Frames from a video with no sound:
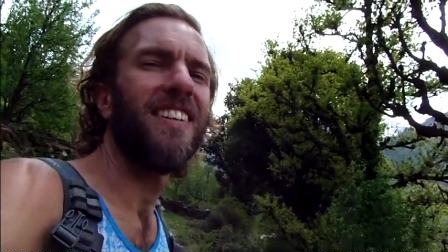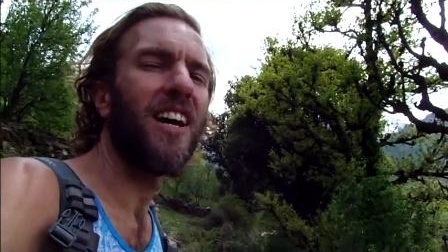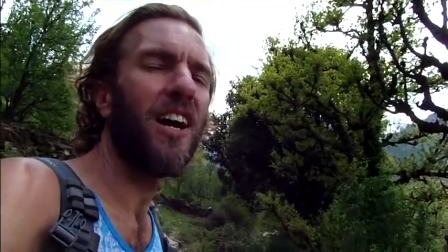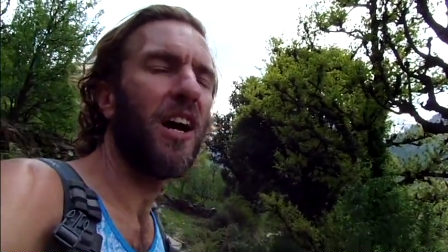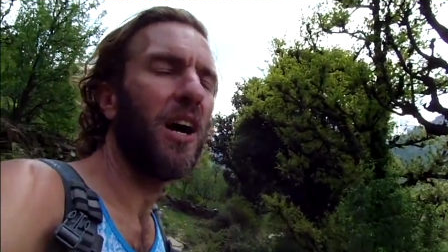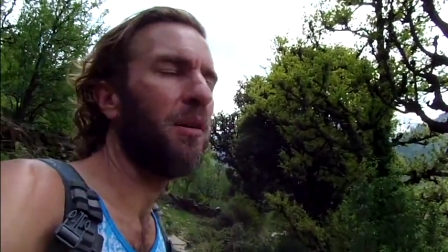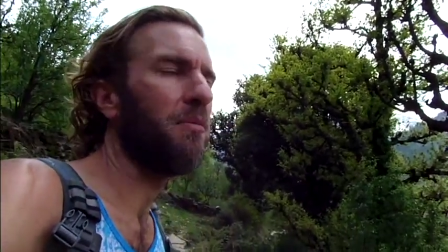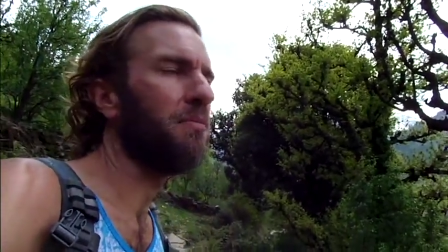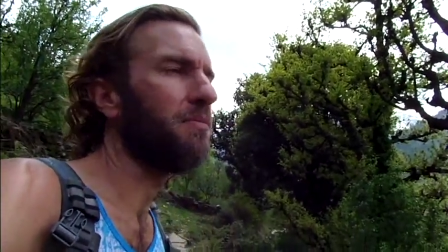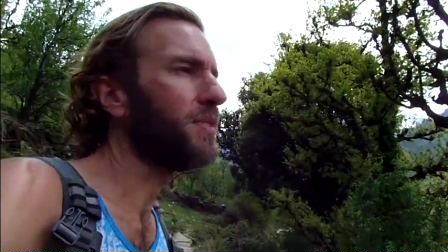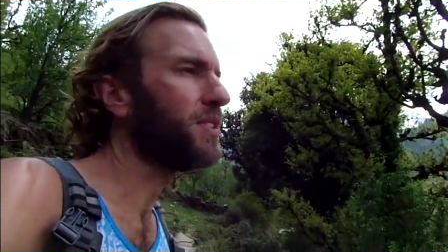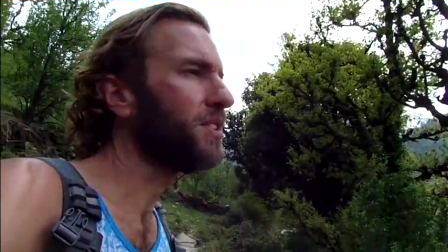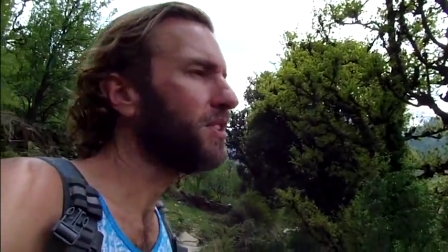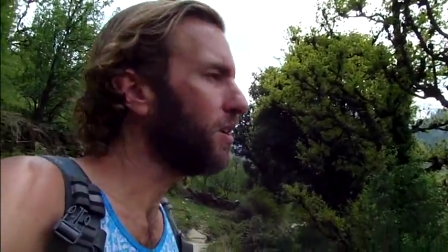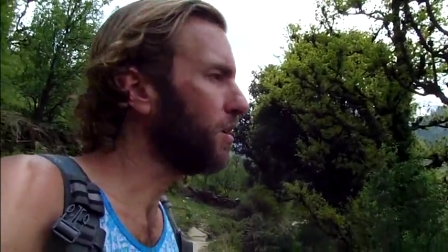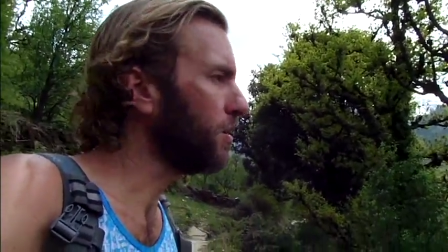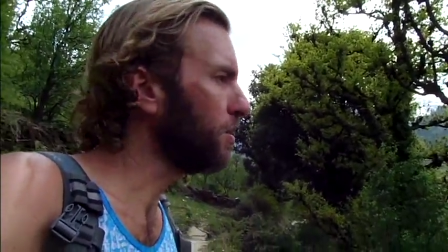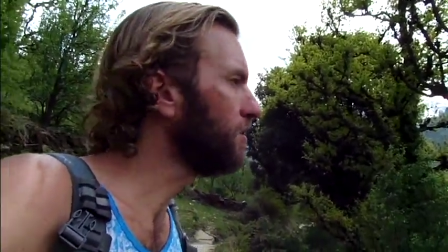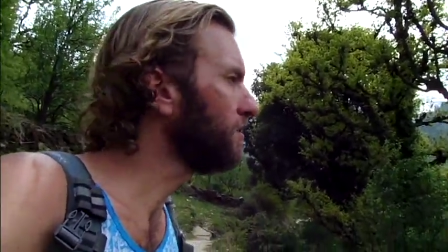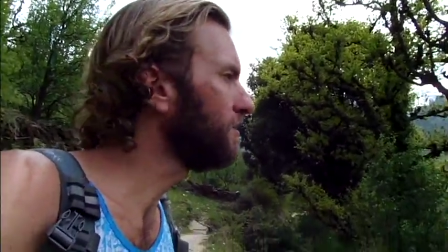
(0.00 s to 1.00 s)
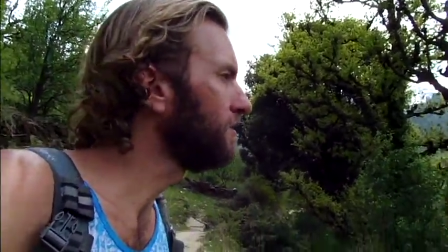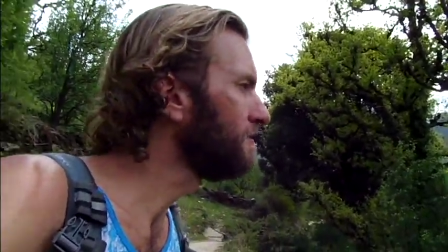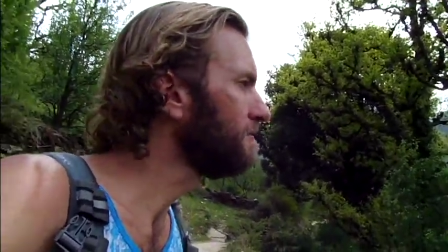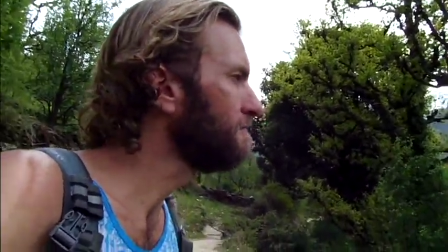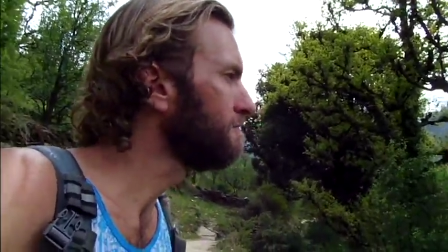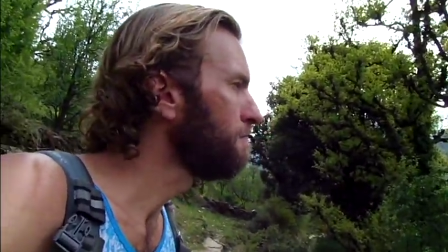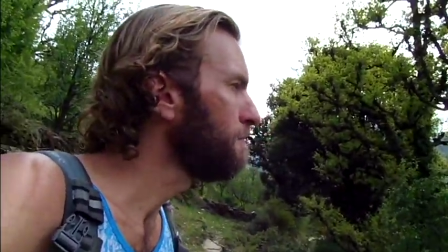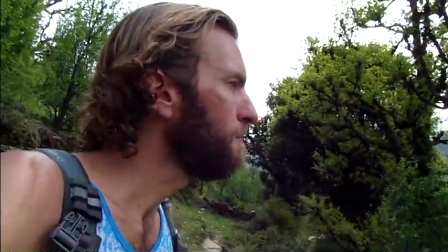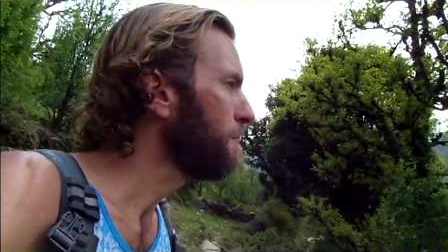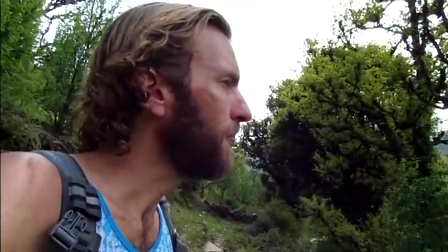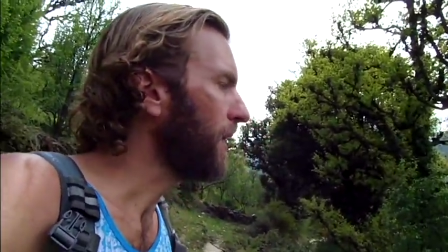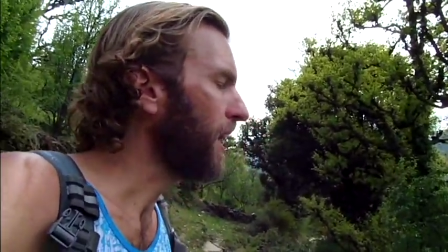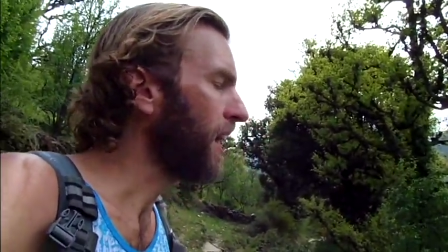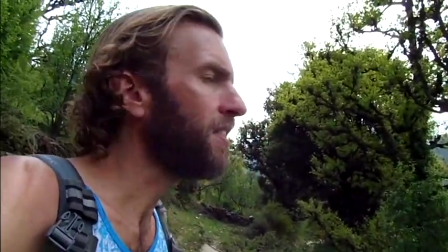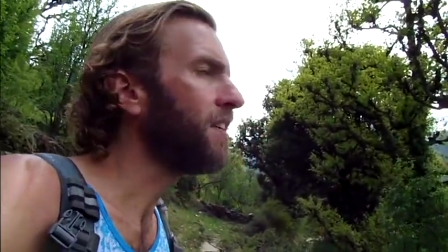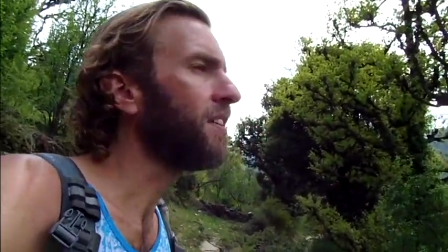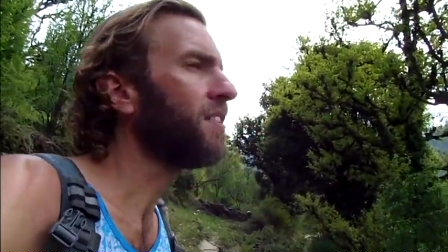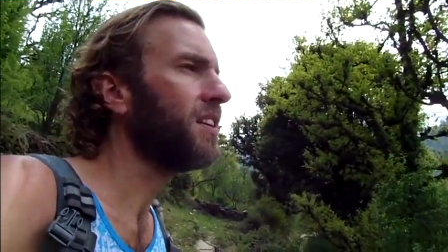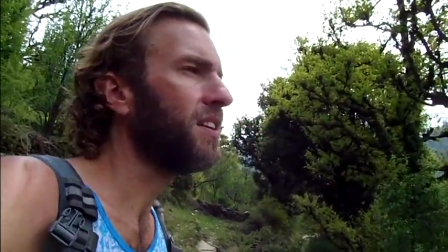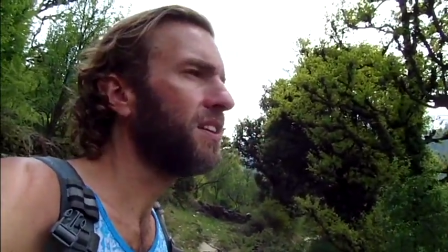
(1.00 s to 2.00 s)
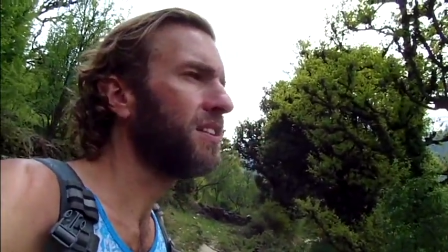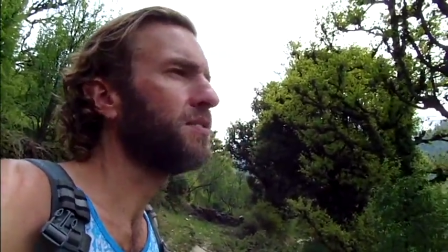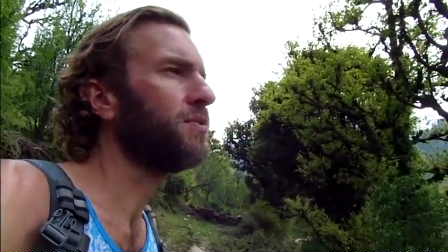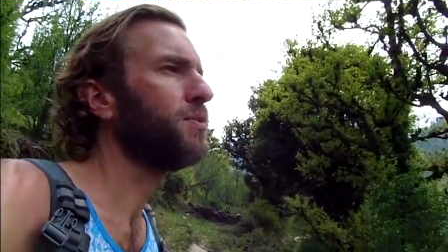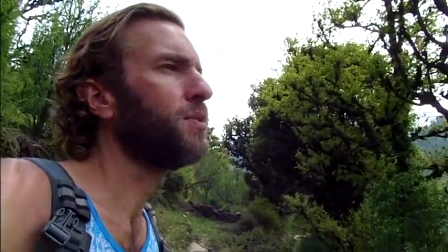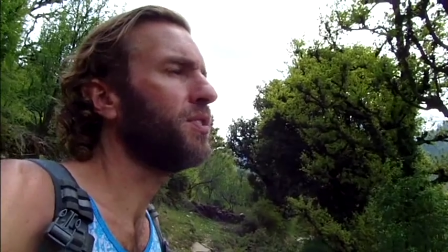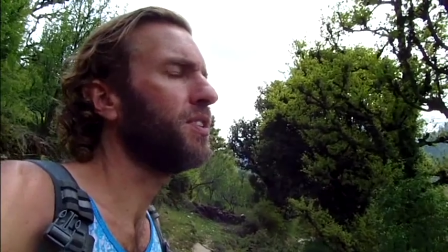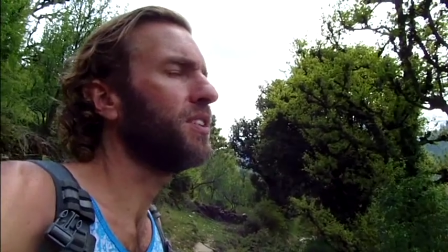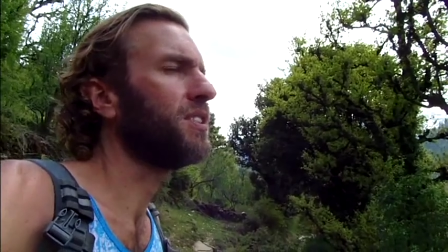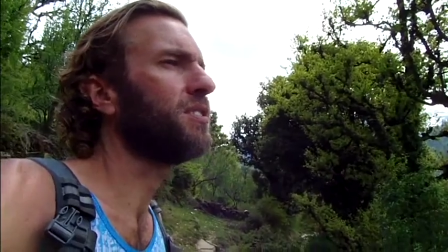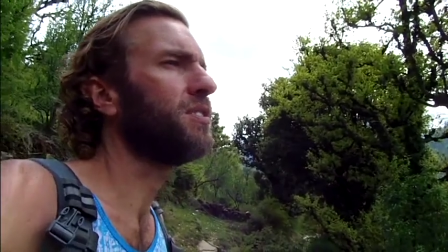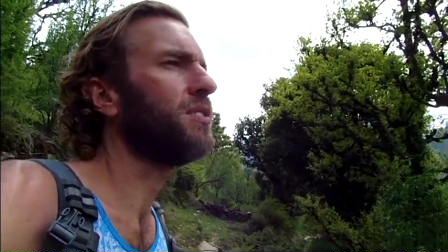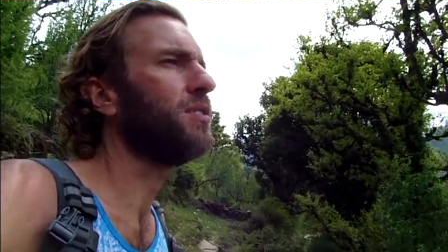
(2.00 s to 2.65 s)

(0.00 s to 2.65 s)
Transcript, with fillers: Um, so I think that it is foolish